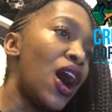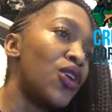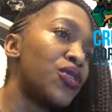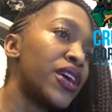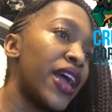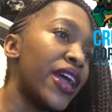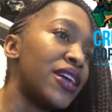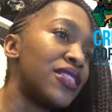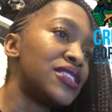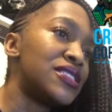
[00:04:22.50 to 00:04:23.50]

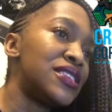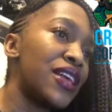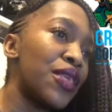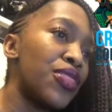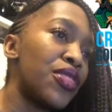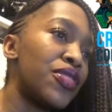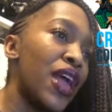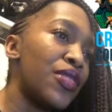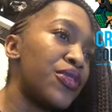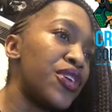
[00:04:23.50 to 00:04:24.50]
Okay,
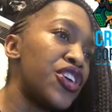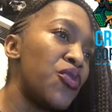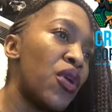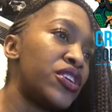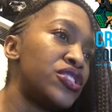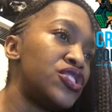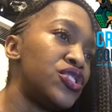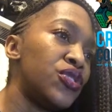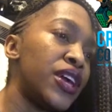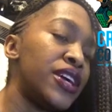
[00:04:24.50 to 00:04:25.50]
the other thing you want to
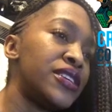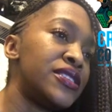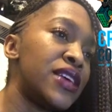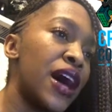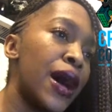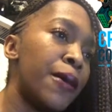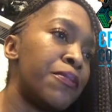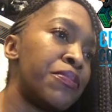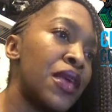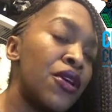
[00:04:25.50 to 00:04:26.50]
do is
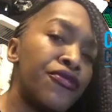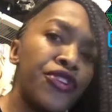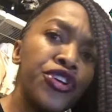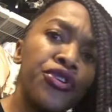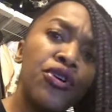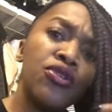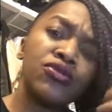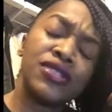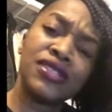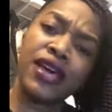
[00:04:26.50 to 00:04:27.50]
for your
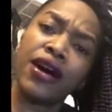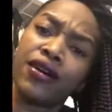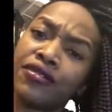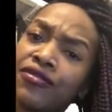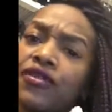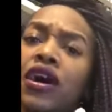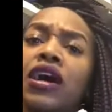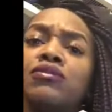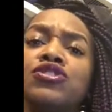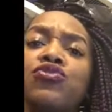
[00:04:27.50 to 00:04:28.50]
own self.
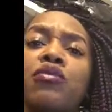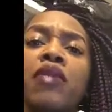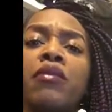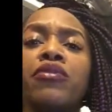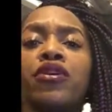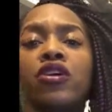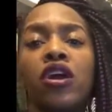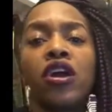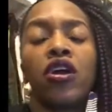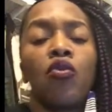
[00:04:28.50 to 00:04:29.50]
So remember,
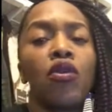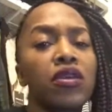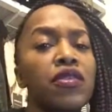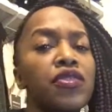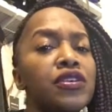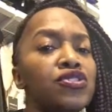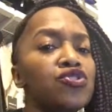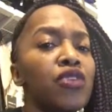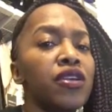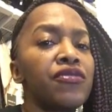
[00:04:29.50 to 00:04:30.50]
one of the things you're
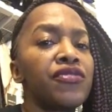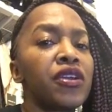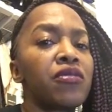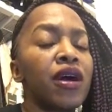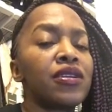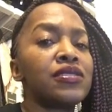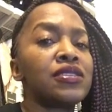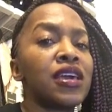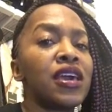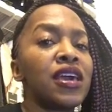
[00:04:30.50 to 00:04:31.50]
trying to figure out is,